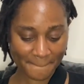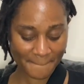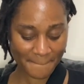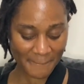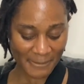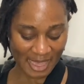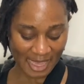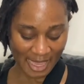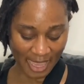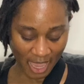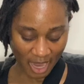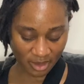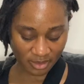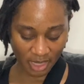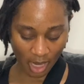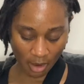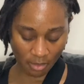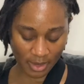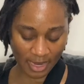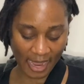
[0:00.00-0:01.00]
Big hair,
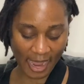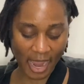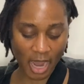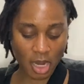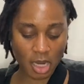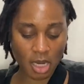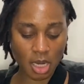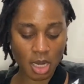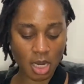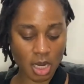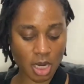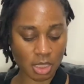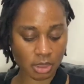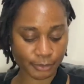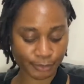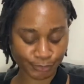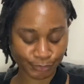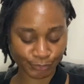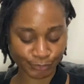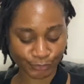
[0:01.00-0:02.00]
don't care. All
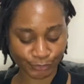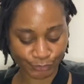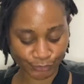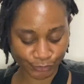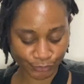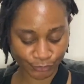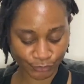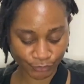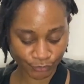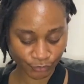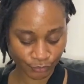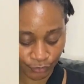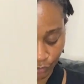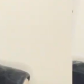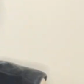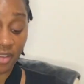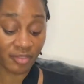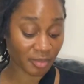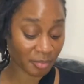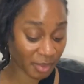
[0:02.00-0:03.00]
right, so now I
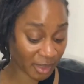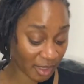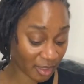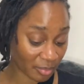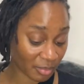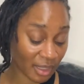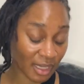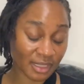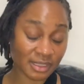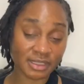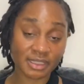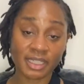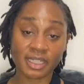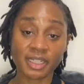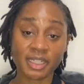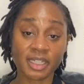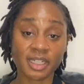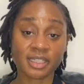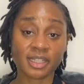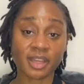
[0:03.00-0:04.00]
have a bigger box down
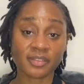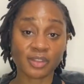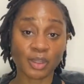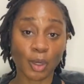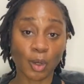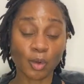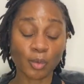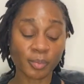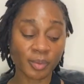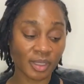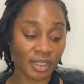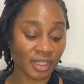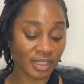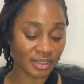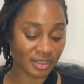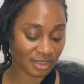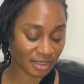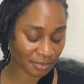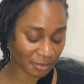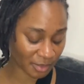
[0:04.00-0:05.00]
here that I have to open.
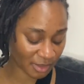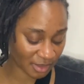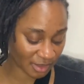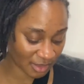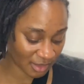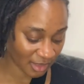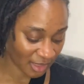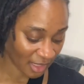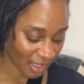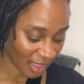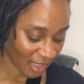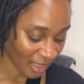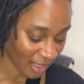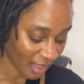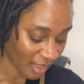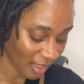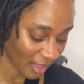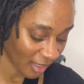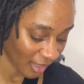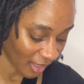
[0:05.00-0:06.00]
This one,
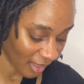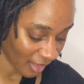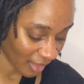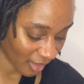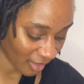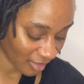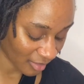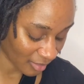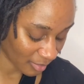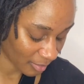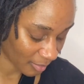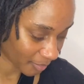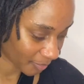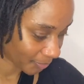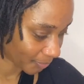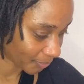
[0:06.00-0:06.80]
so